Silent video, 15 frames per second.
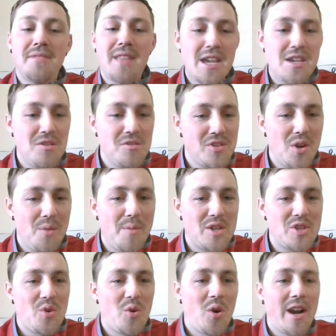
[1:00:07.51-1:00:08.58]
Thank you so
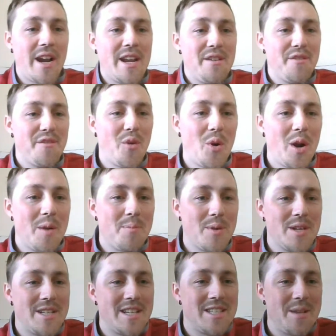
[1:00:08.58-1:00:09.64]
much, Cory, for
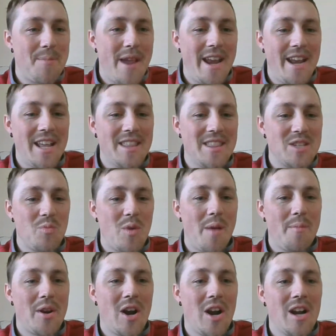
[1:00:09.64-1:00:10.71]
participating in this
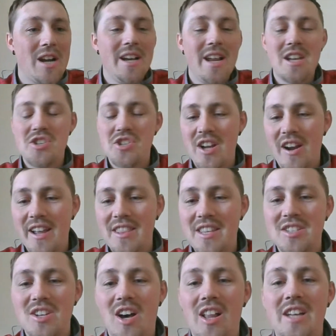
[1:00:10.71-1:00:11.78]
webinar and sharing
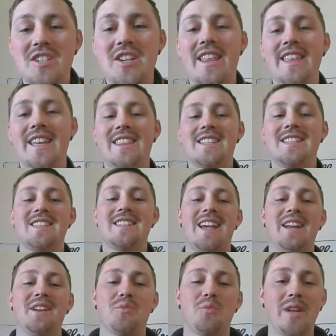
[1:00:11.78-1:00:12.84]
this knowledge. I think this is
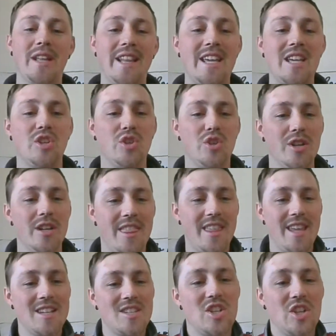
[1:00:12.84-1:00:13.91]
kind of really good
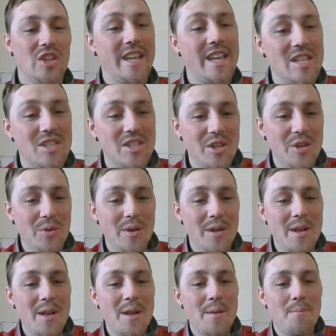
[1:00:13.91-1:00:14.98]
things to look into
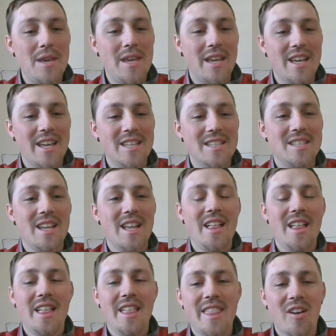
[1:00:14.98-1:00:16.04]
because
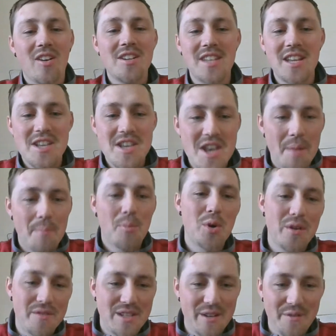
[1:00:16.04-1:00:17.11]
there is a number
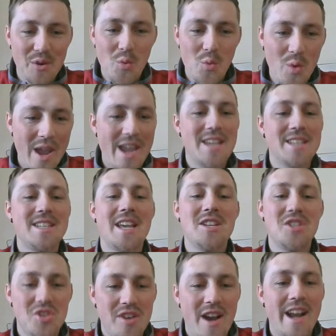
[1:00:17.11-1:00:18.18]
of different ways and
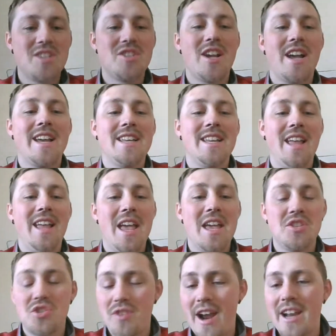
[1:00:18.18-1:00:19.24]

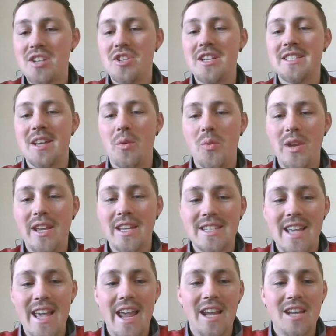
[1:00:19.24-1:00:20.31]
strategies that we can
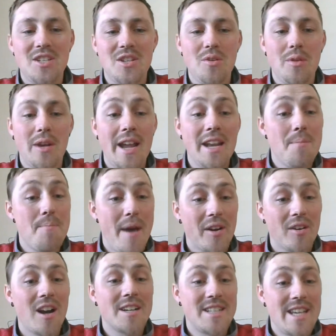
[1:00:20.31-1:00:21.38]
take to kind of
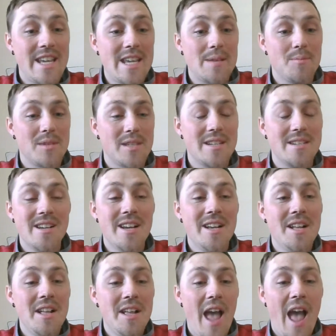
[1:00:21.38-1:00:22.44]
better our teams. And
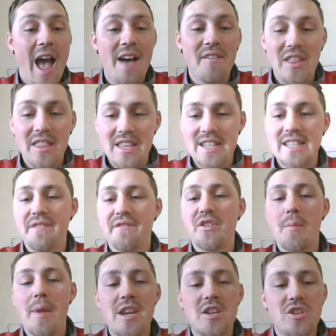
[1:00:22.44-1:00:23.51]
having this
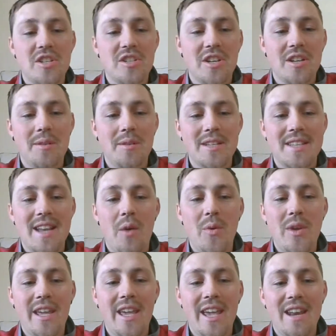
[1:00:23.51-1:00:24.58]
information is good because now
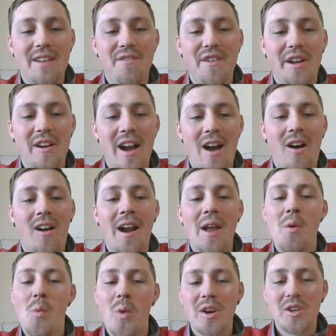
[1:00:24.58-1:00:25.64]
we can figure out, all
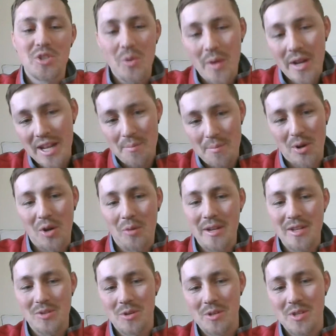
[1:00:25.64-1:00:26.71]
right, where do we need to put our
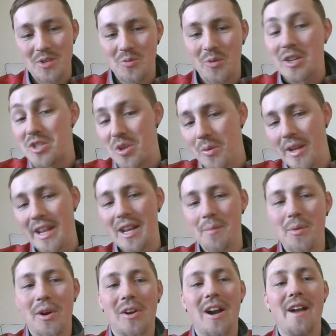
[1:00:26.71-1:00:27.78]
resources? Where do we need to
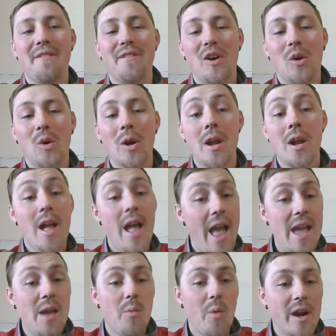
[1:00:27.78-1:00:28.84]
put our effort? Or,
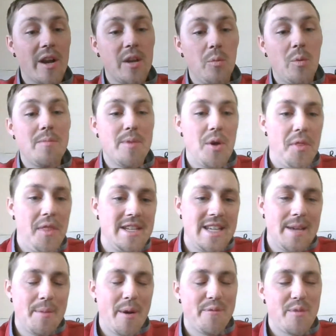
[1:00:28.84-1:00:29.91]
hey, where can we build the
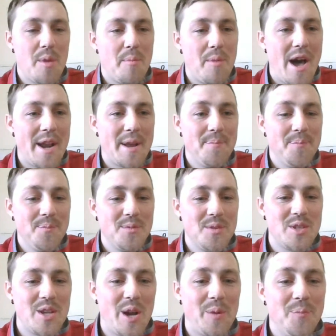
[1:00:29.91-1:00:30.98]
team up from the bottom?
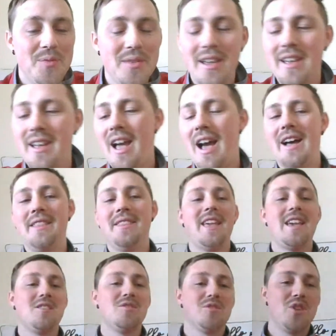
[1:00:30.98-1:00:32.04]
So
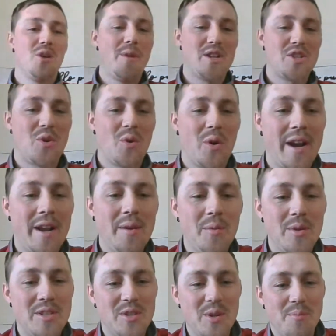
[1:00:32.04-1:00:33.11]
thank you so much, Cory.
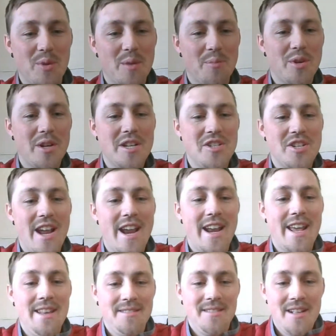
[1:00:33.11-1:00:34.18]
We super appreciate
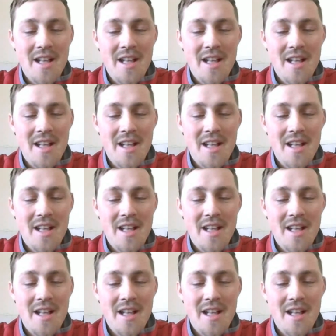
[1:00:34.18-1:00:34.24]
it.